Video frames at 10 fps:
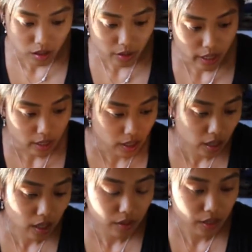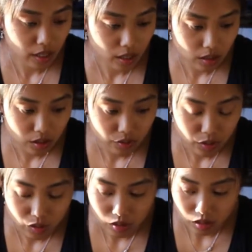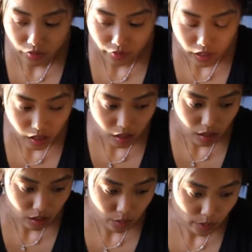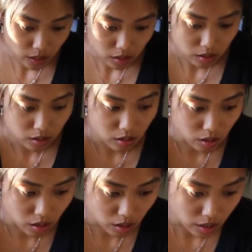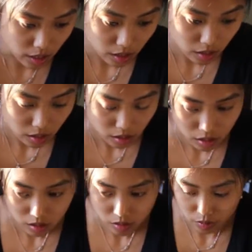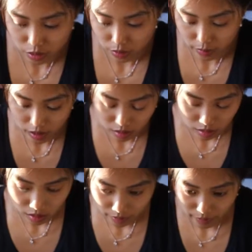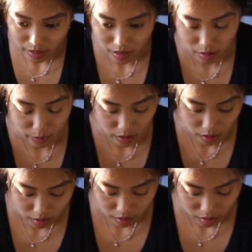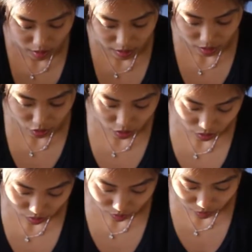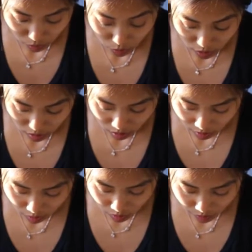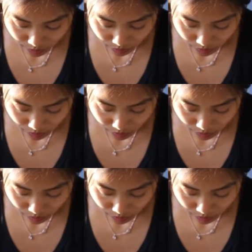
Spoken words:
Okay, having difficulties fitting this piece on, which means maybe I need to do more seams.